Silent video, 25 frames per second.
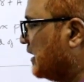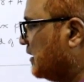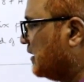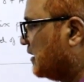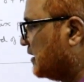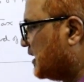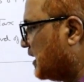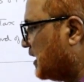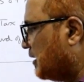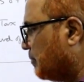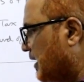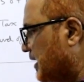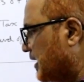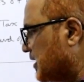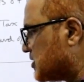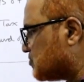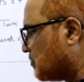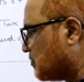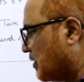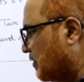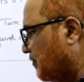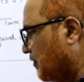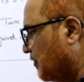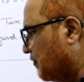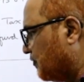900 minus
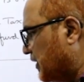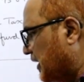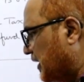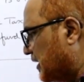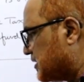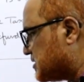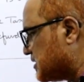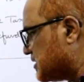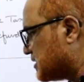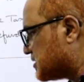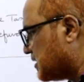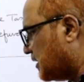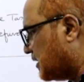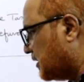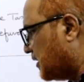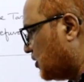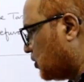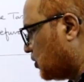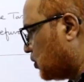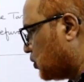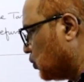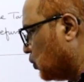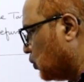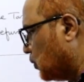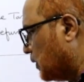158
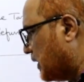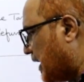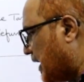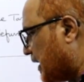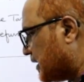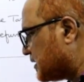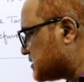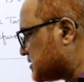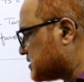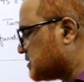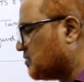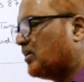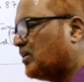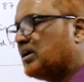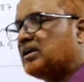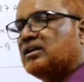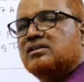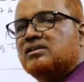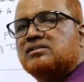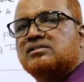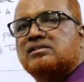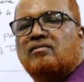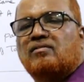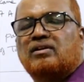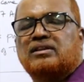600 2 lakh
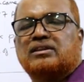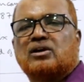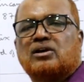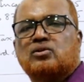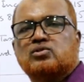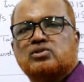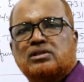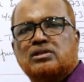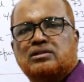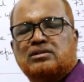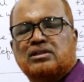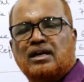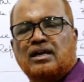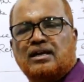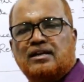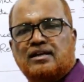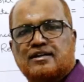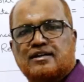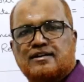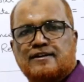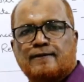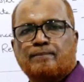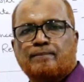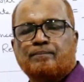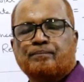
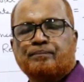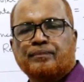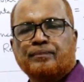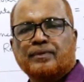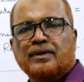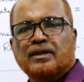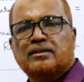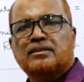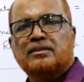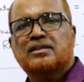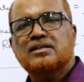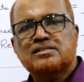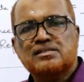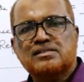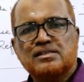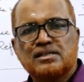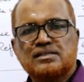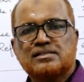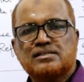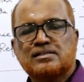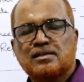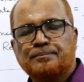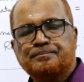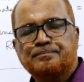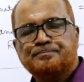77,300 this
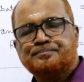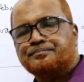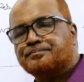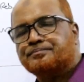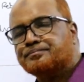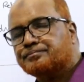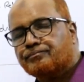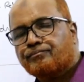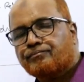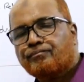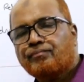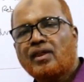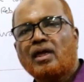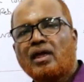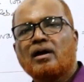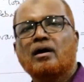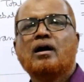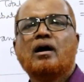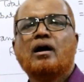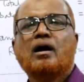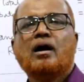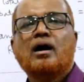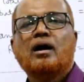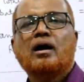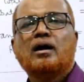is the
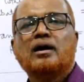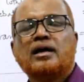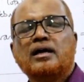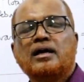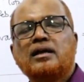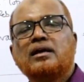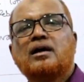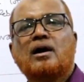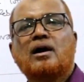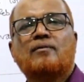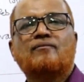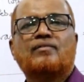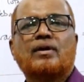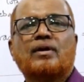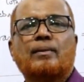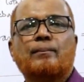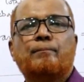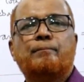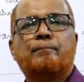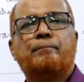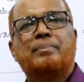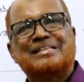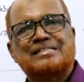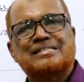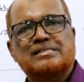income
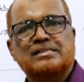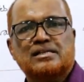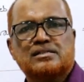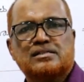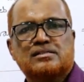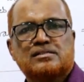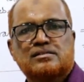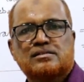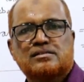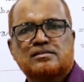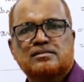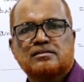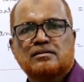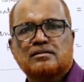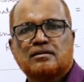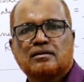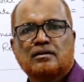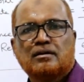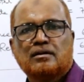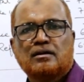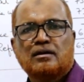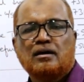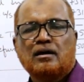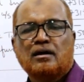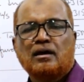from business
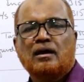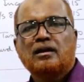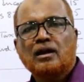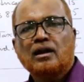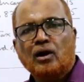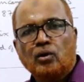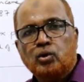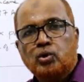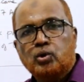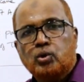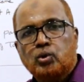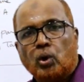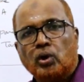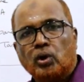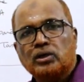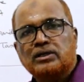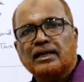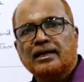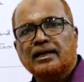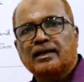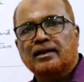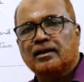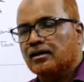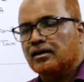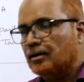now
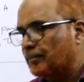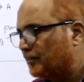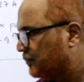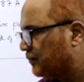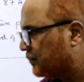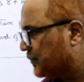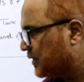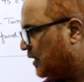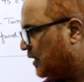total income